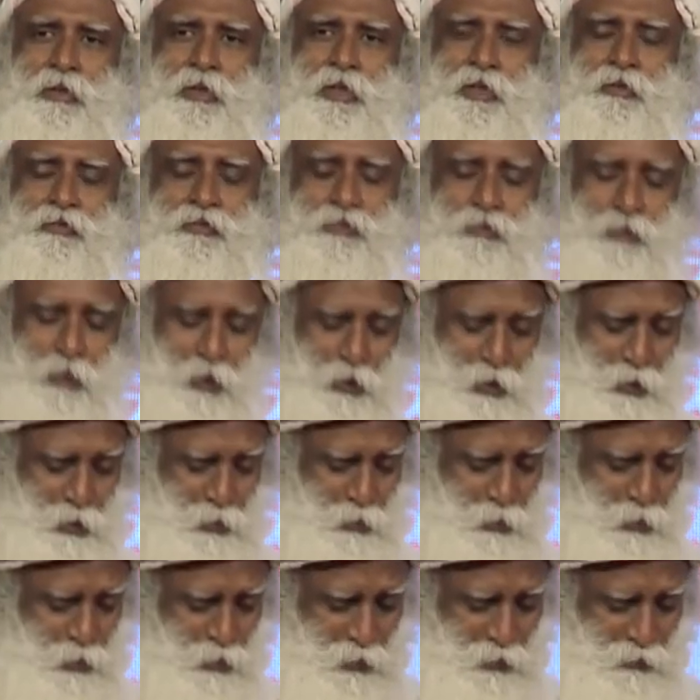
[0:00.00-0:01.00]
if what
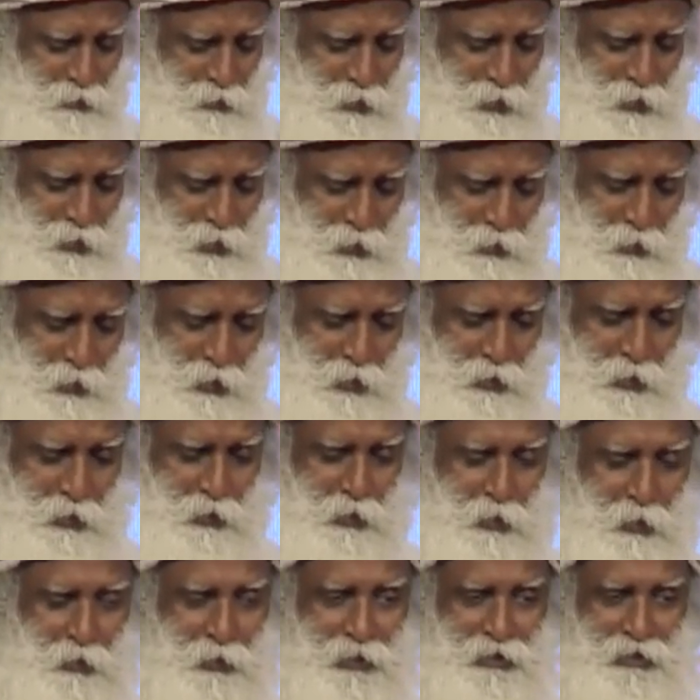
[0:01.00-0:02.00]
you… what you want to
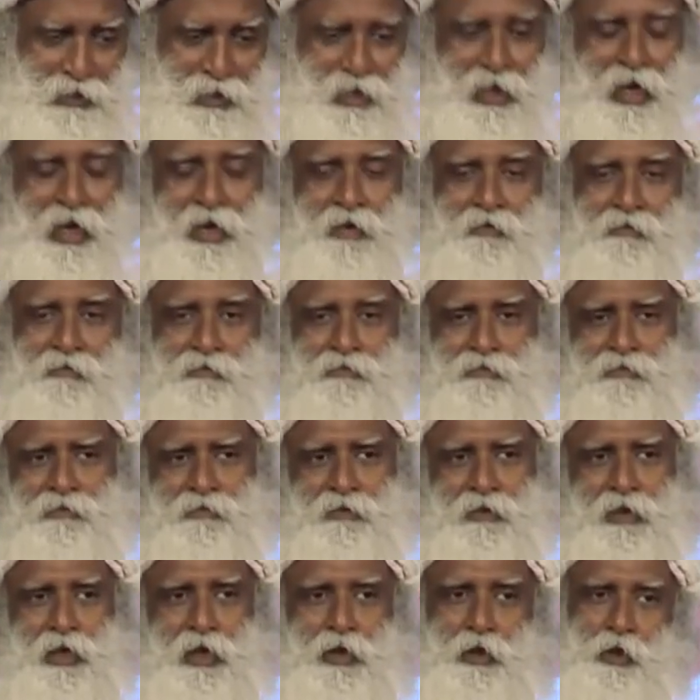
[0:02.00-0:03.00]
know is life
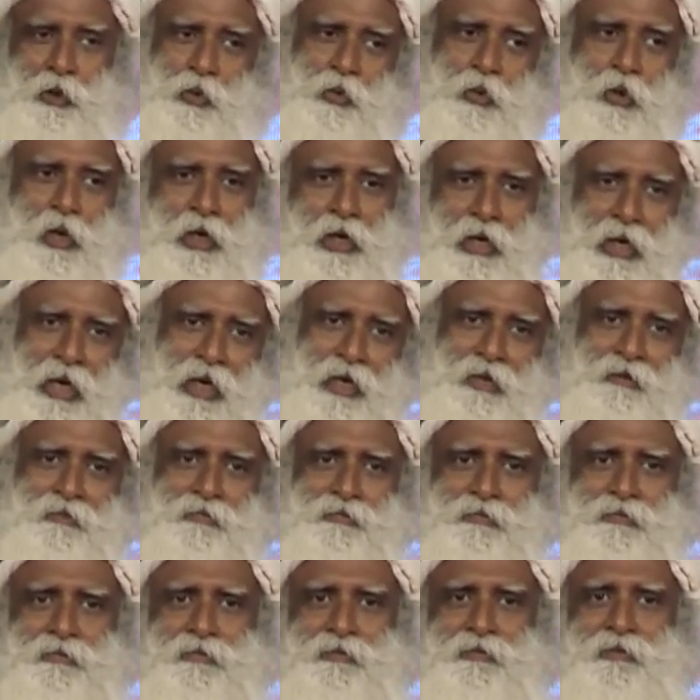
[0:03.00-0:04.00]
and you are life,
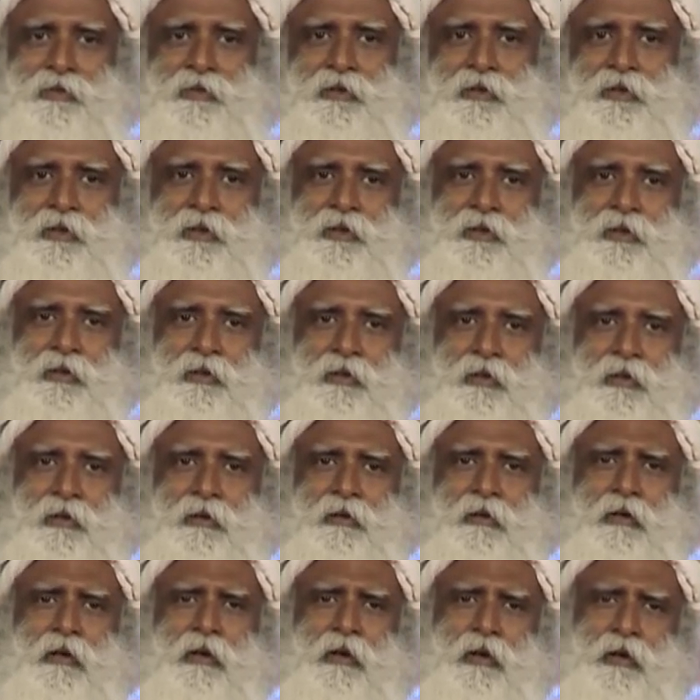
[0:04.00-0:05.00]

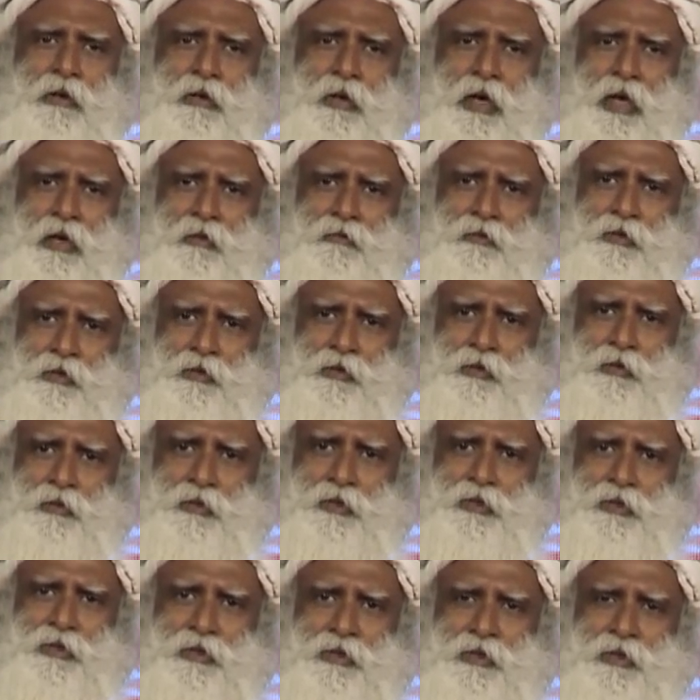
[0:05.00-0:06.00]
all you have to
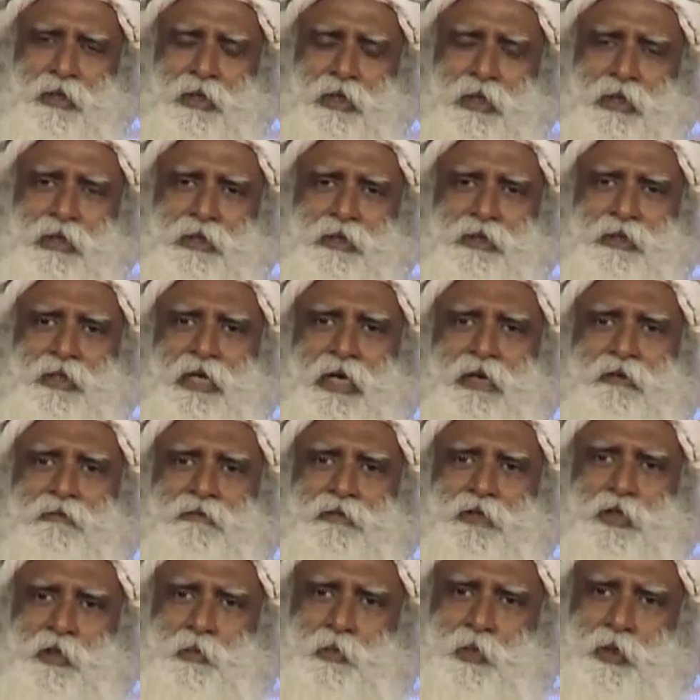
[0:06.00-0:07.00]
do is
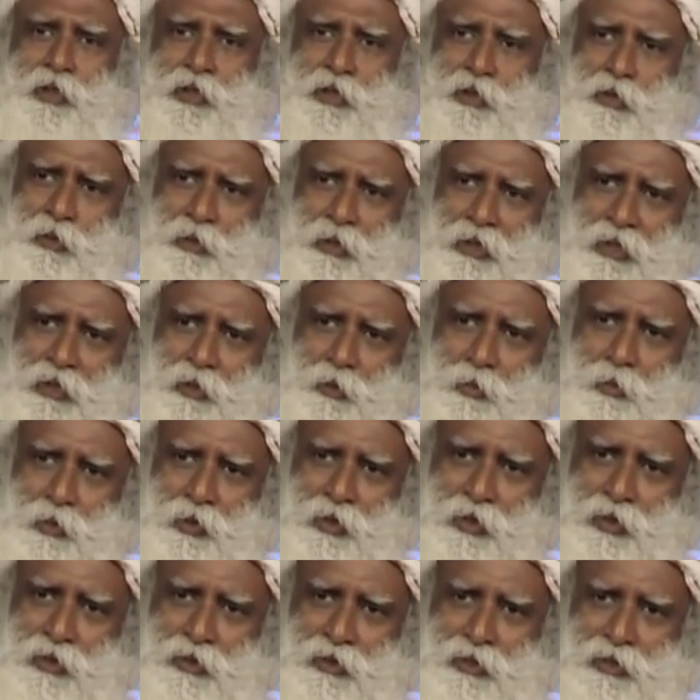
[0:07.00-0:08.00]
delve deeper into your
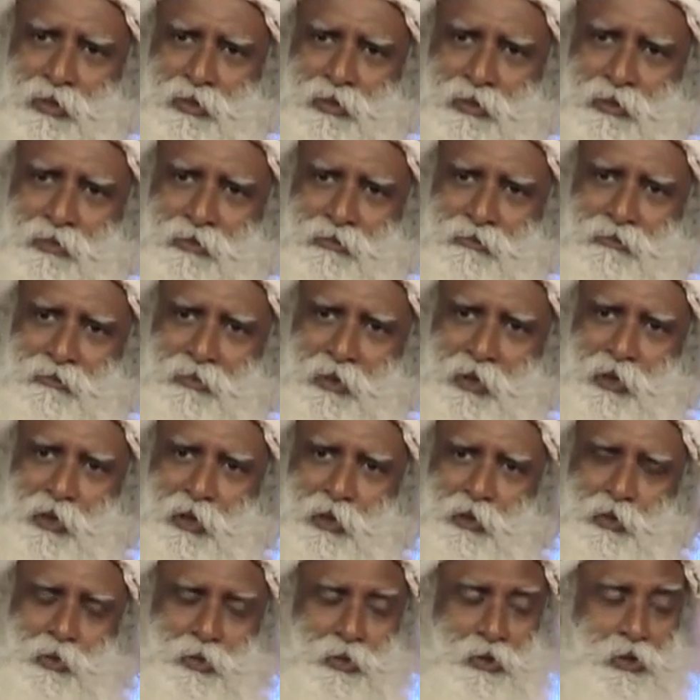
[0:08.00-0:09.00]
experience and
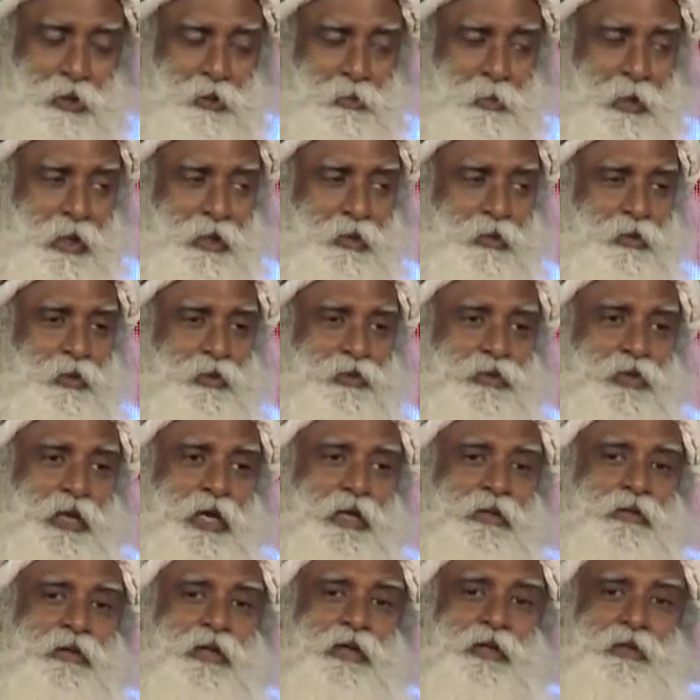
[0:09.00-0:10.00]
the user's manual is
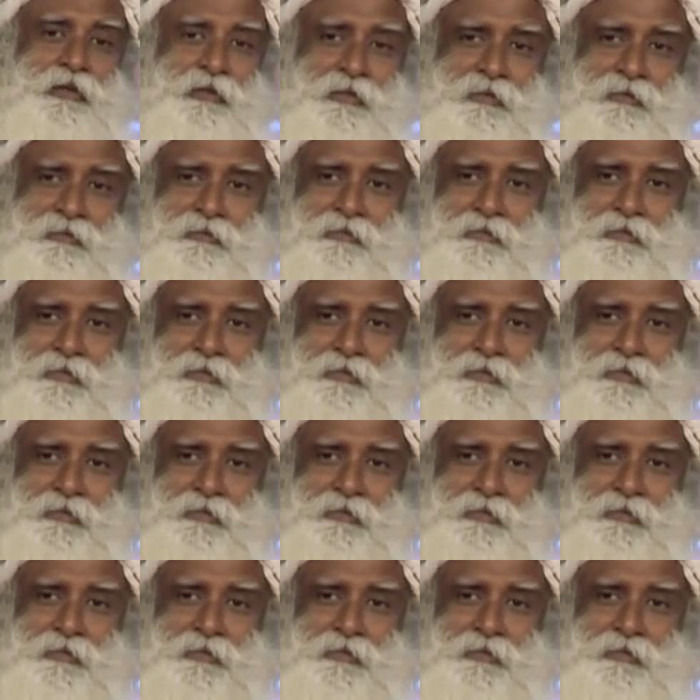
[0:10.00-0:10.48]
right there.